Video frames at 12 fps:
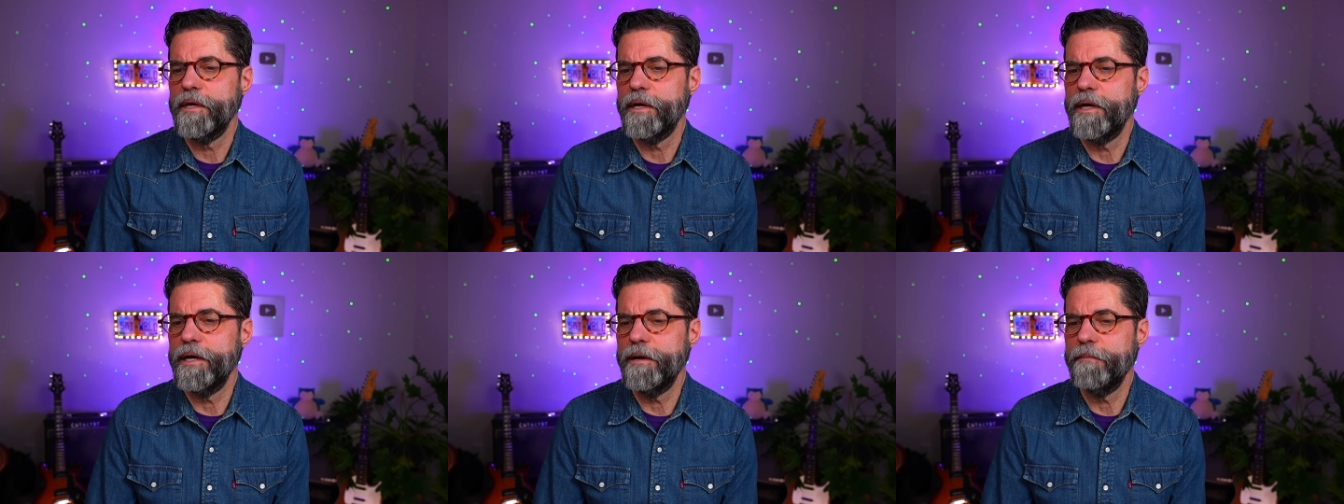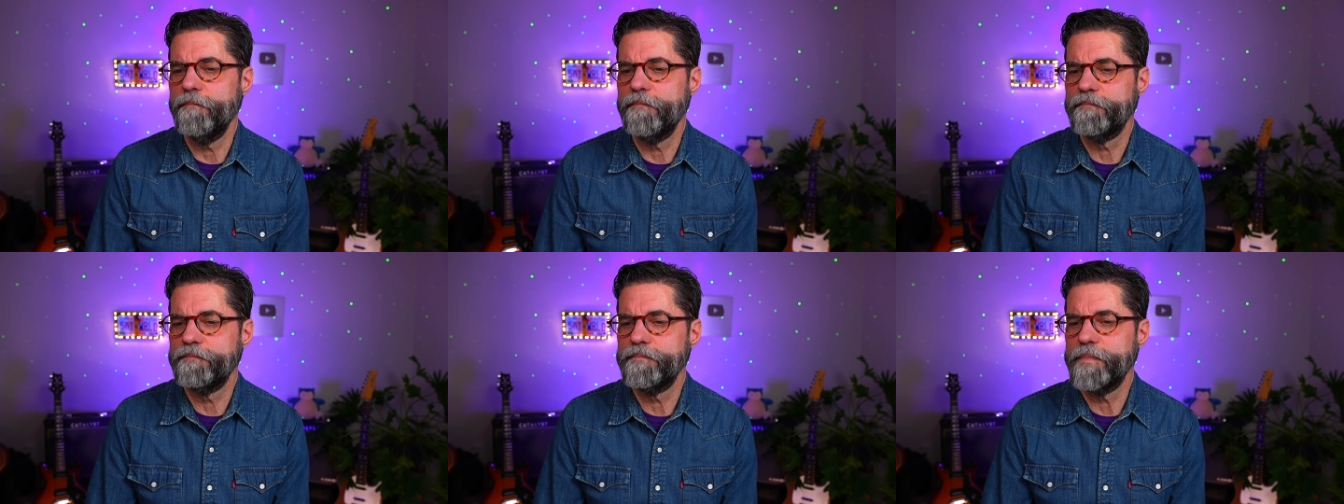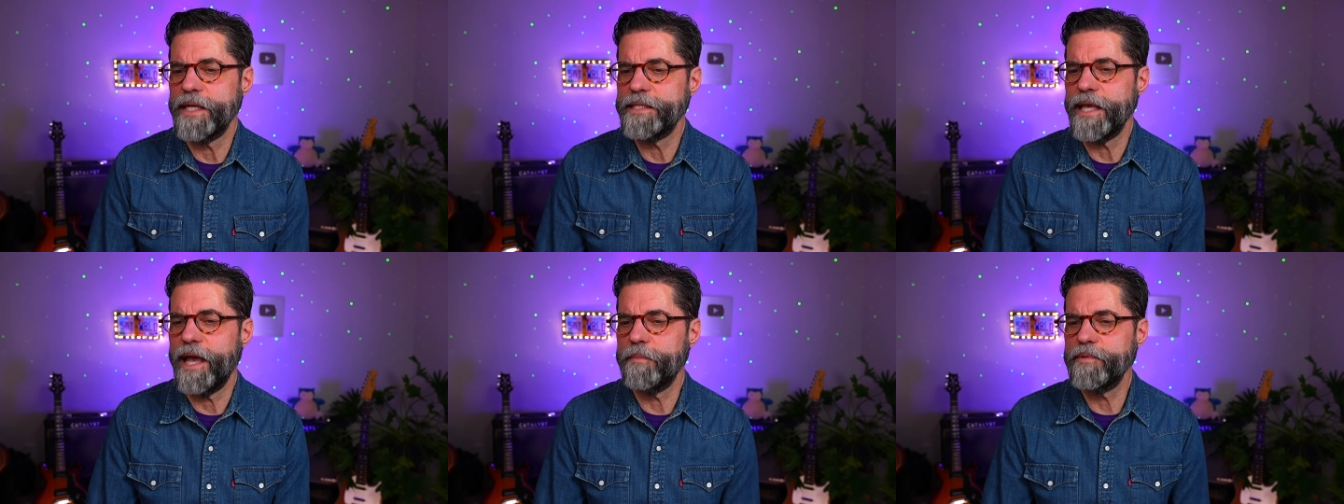
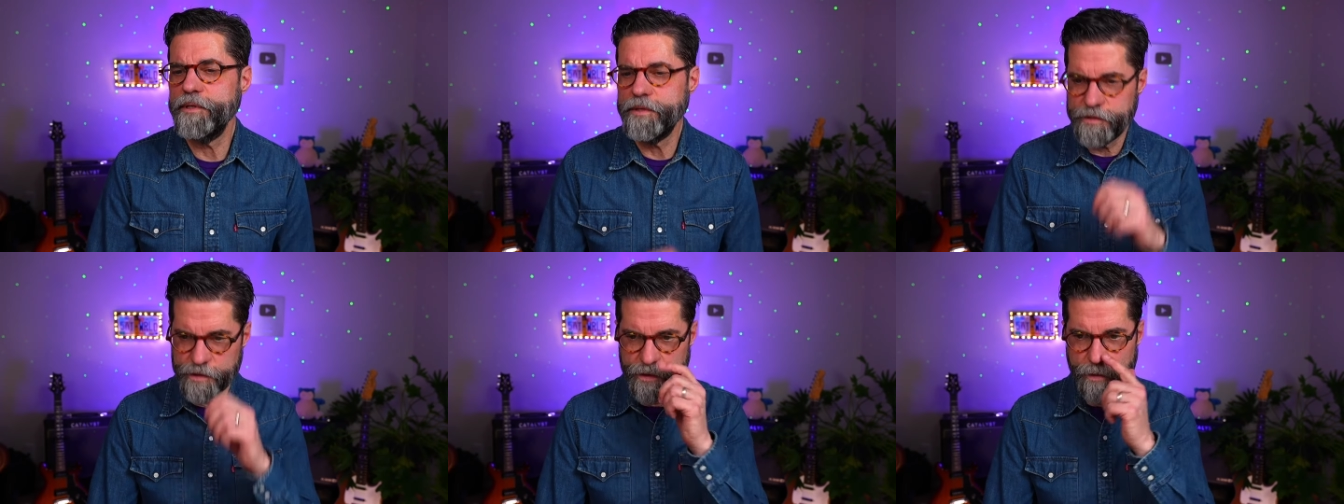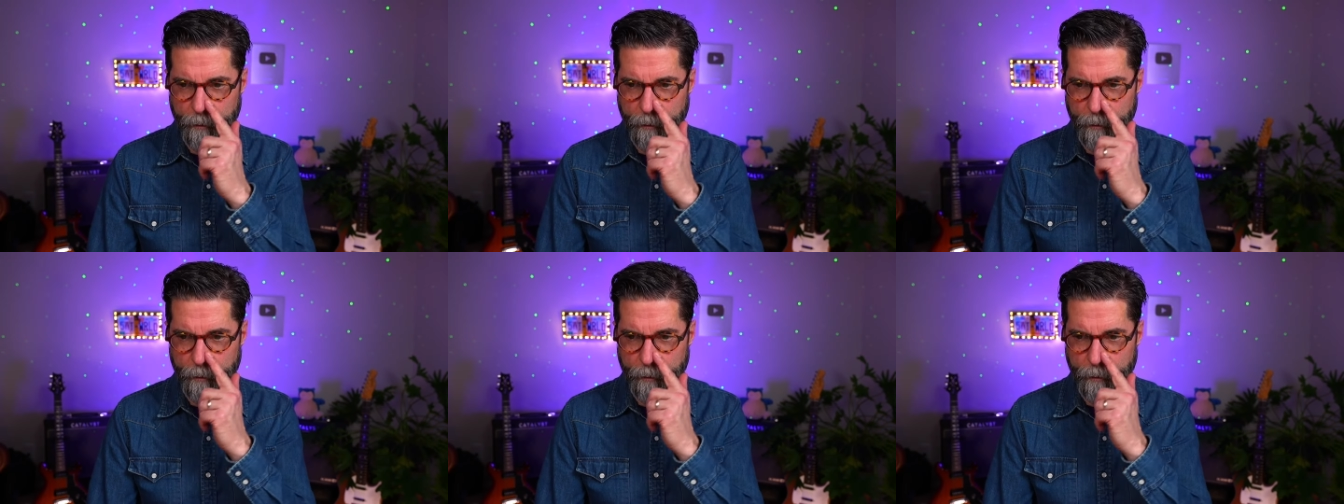That's absolutely true.